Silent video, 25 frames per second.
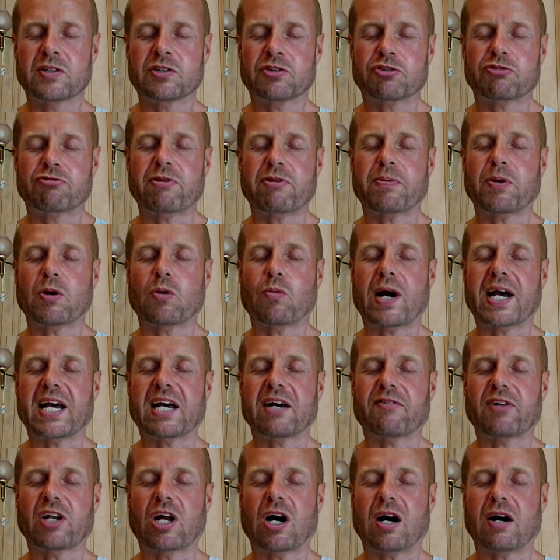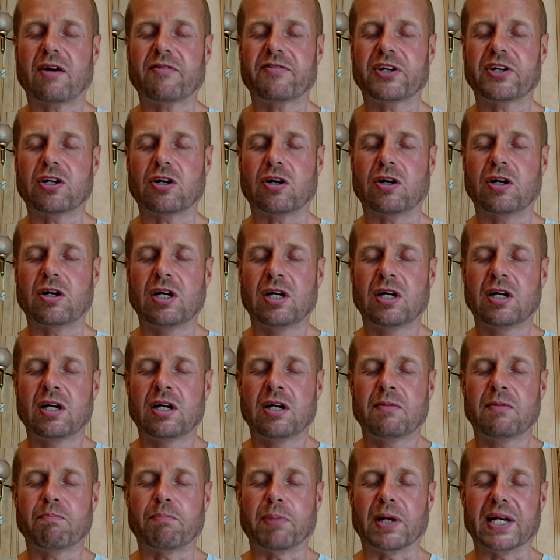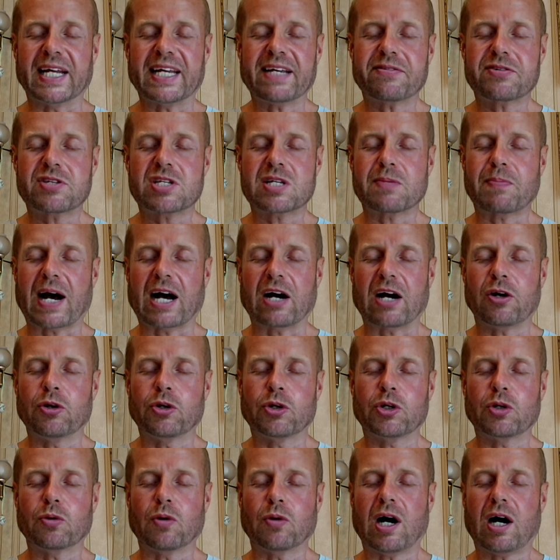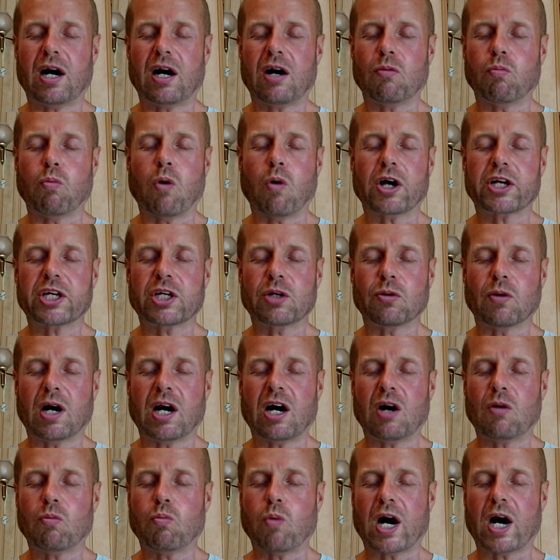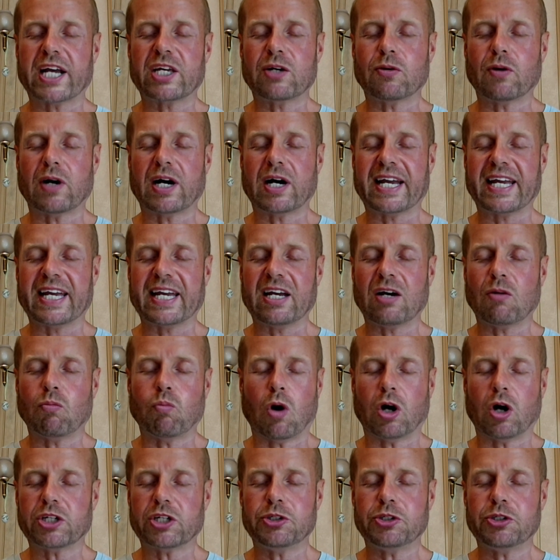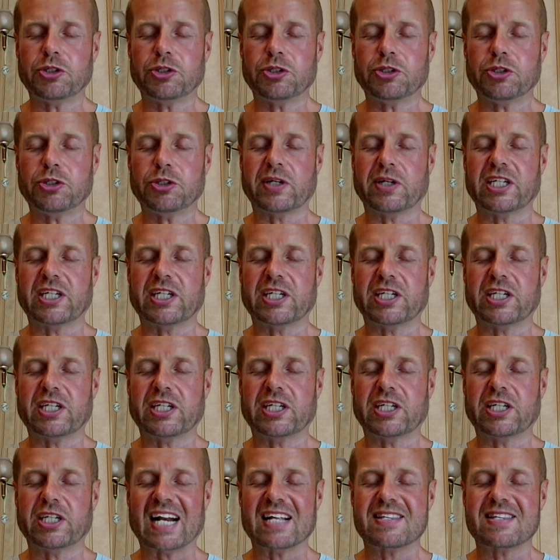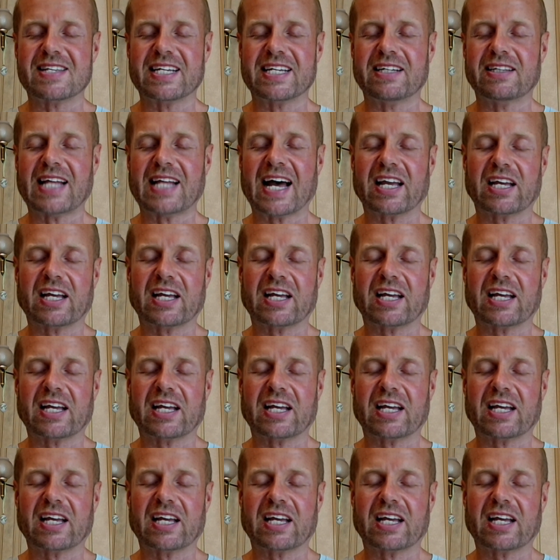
strip away a lot of your beliefs about who you are, what you are, why you are here, what you should do in your reality. And